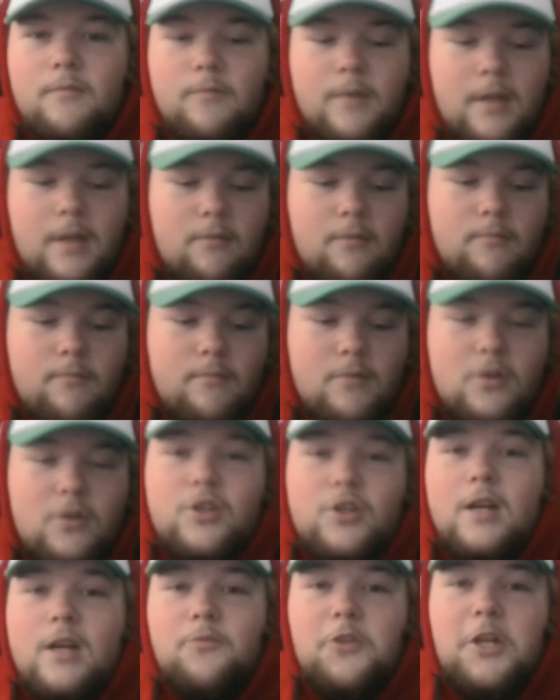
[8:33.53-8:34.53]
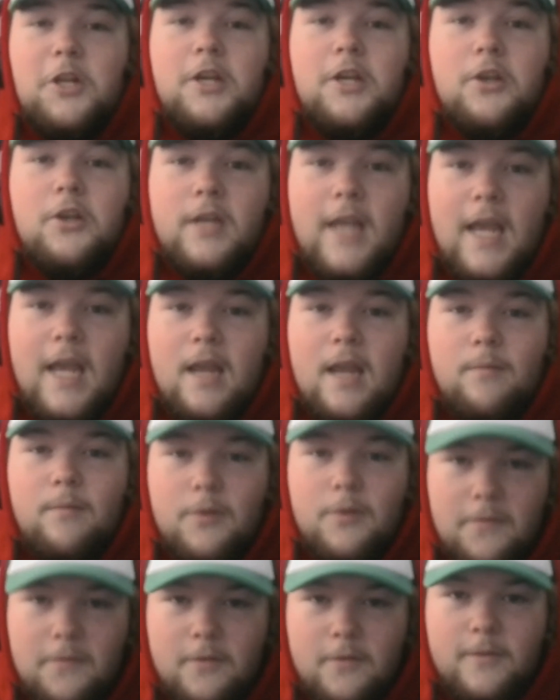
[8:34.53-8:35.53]
We we're trying to play a good game.
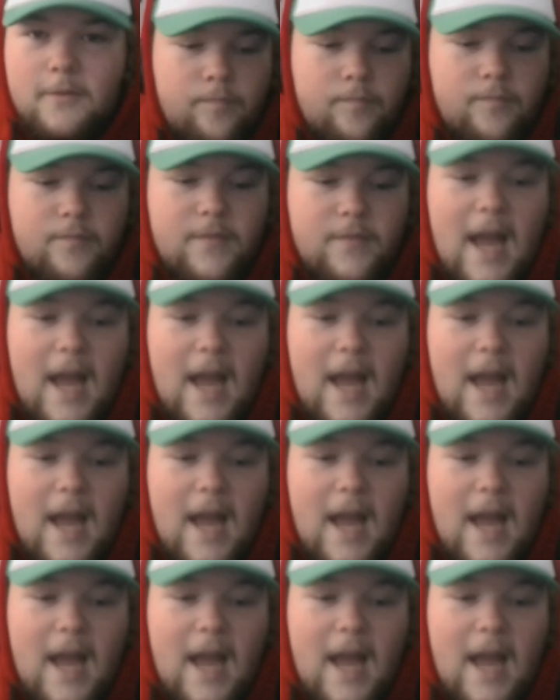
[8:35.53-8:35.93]
You feel me?